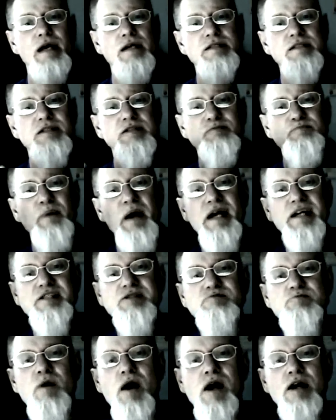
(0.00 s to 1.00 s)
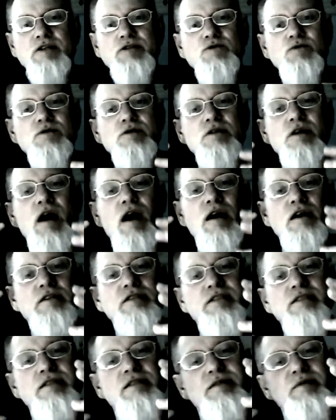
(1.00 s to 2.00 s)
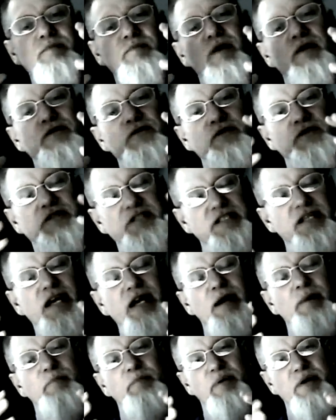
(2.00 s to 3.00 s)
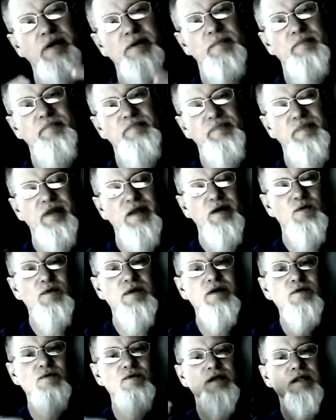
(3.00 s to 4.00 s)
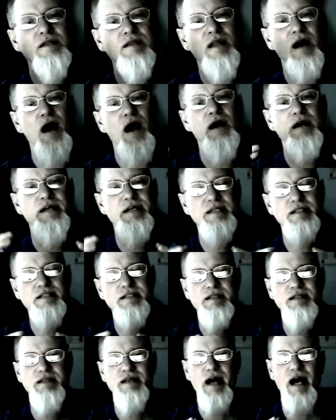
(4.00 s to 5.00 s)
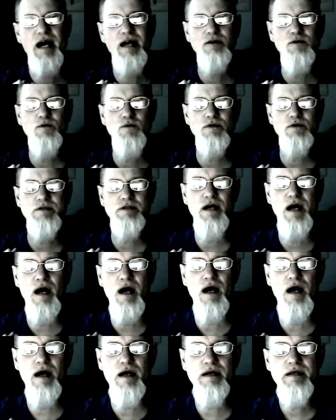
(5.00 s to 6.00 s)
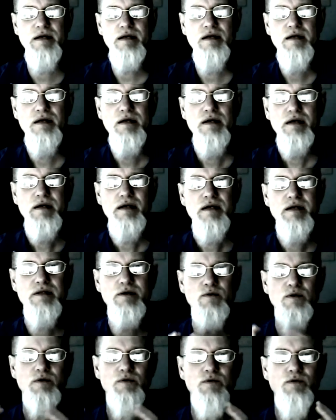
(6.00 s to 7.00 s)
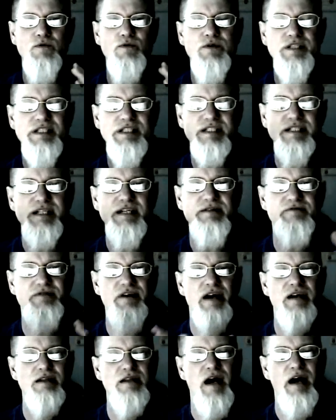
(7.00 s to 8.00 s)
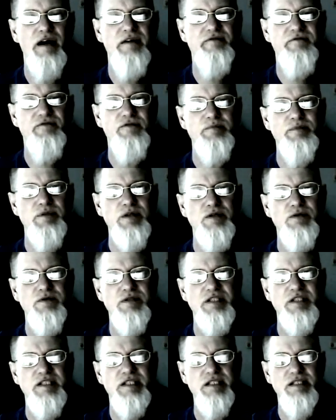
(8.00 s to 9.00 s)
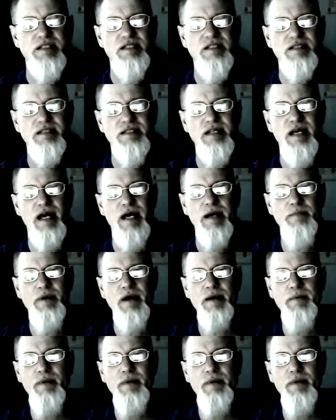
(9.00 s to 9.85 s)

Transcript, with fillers: as a space module locks into the mother ship, that we would lock into that, Lord God, and that we would receive that life from you in Jesus' name.